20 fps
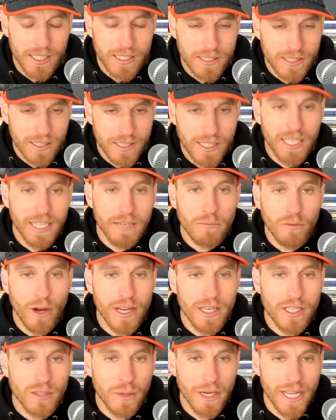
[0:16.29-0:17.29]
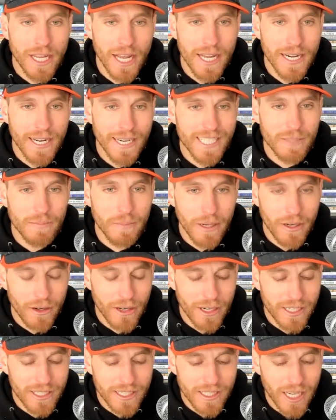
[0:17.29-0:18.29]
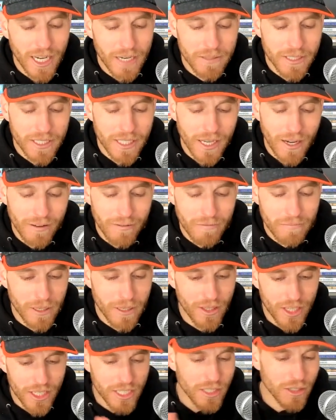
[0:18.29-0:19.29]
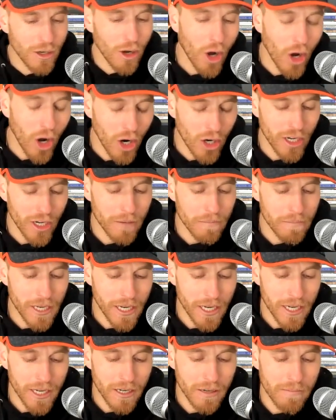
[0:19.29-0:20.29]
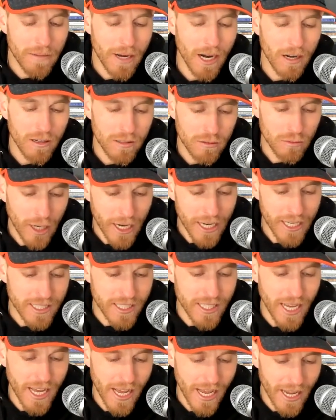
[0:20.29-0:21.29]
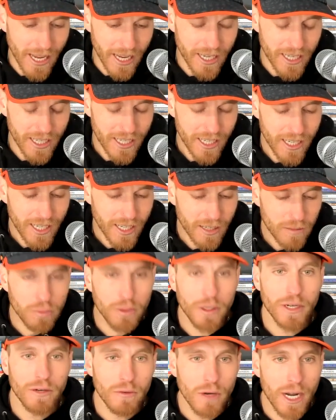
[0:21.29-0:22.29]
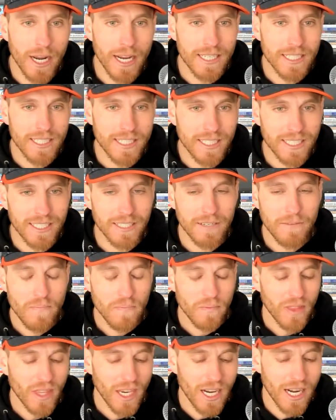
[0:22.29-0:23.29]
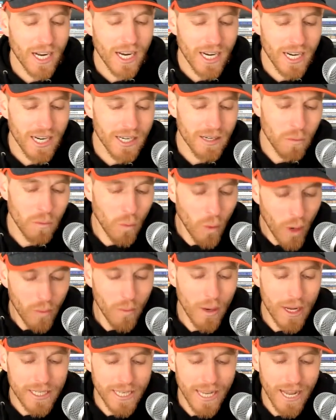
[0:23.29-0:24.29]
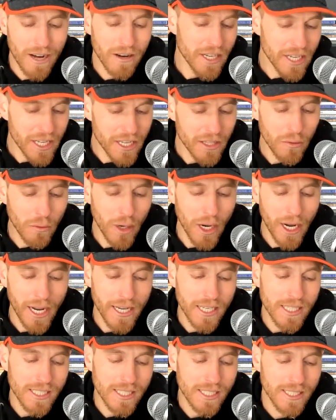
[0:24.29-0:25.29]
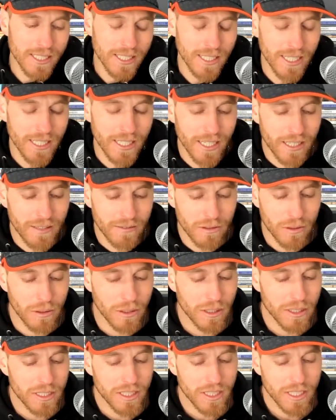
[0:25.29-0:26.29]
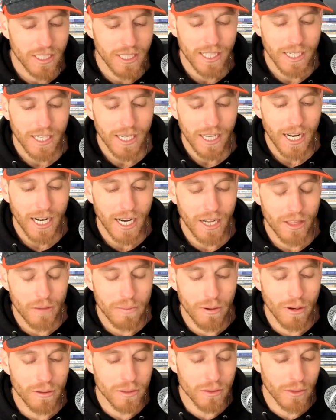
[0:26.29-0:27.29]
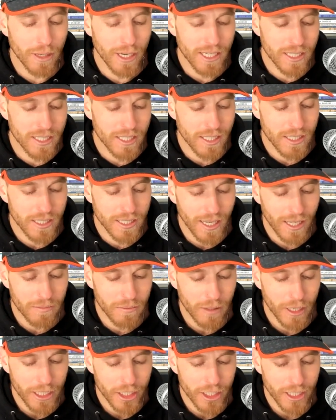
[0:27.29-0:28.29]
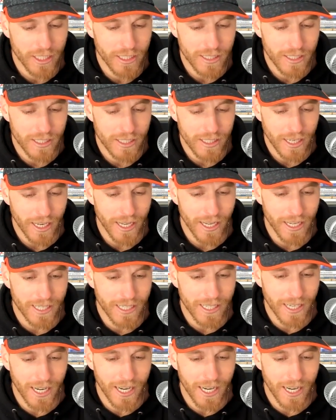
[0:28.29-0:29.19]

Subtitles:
team race weekend experience type stuff. But this is all going to be about race day, pre race, what went down in the race, and then, of course, the post race celebrations and